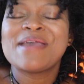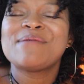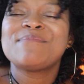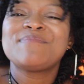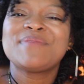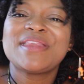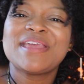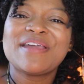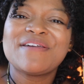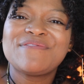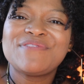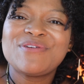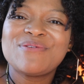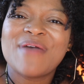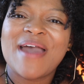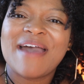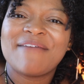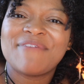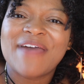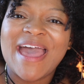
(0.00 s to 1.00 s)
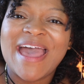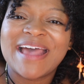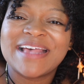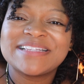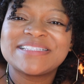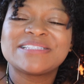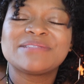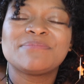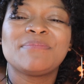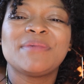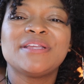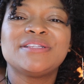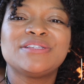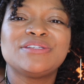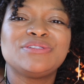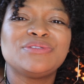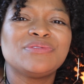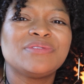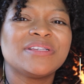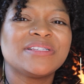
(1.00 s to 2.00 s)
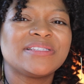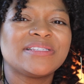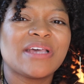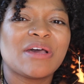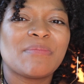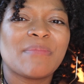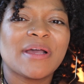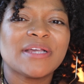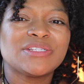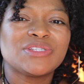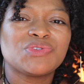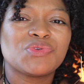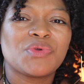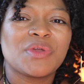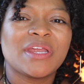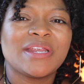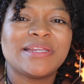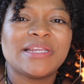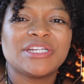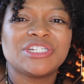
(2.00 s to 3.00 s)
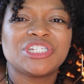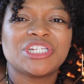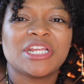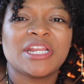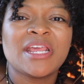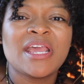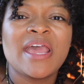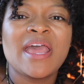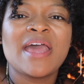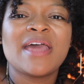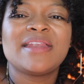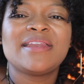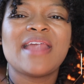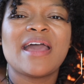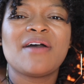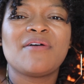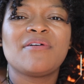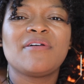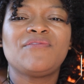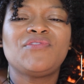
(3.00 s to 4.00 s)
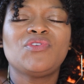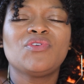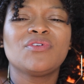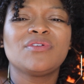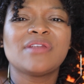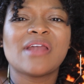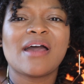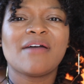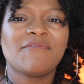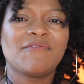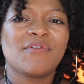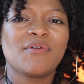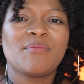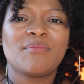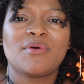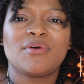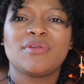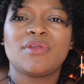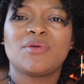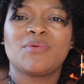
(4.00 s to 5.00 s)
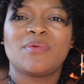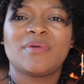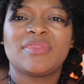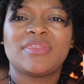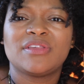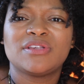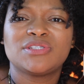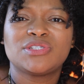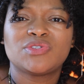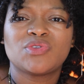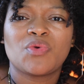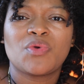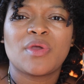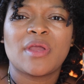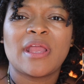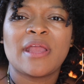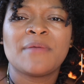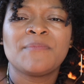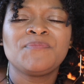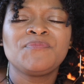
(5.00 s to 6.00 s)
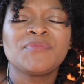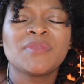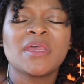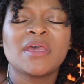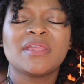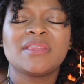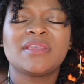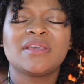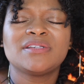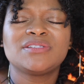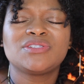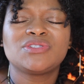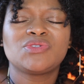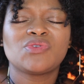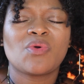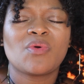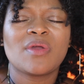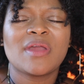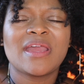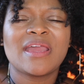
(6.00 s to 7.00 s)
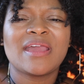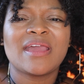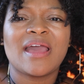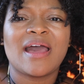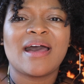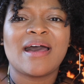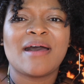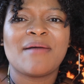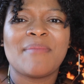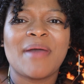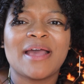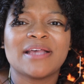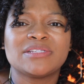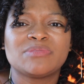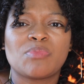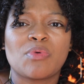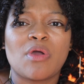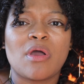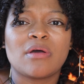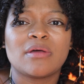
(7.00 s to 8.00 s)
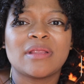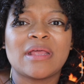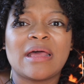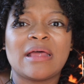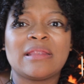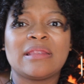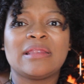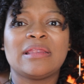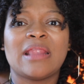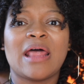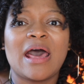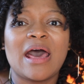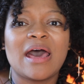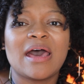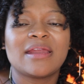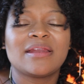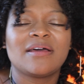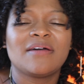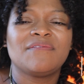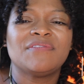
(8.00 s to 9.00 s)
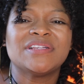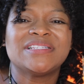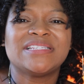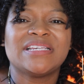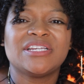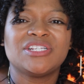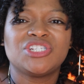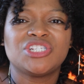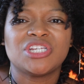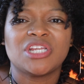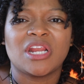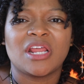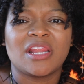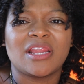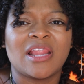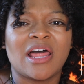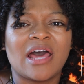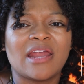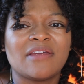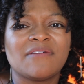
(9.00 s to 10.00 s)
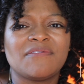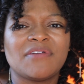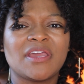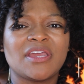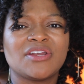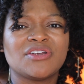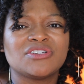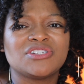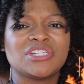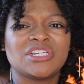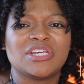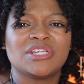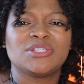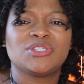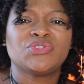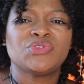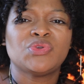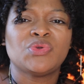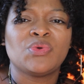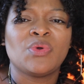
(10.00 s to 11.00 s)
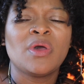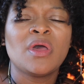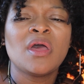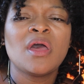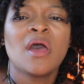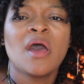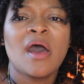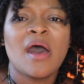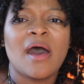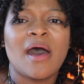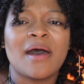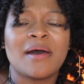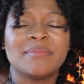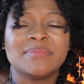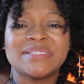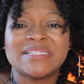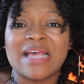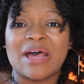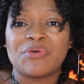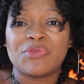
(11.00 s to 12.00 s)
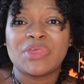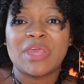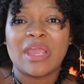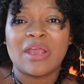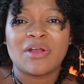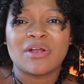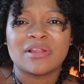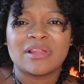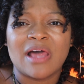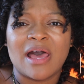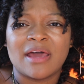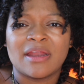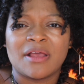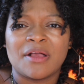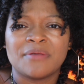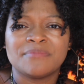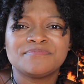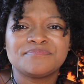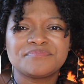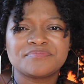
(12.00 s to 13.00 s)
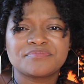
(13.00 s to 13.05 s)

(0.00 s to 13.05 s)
Many of you have asked me to do this Tell My Story edition. Now, if you're not familiar with the story, this story has brought a lot of attention, a lot of energy into South Carolina.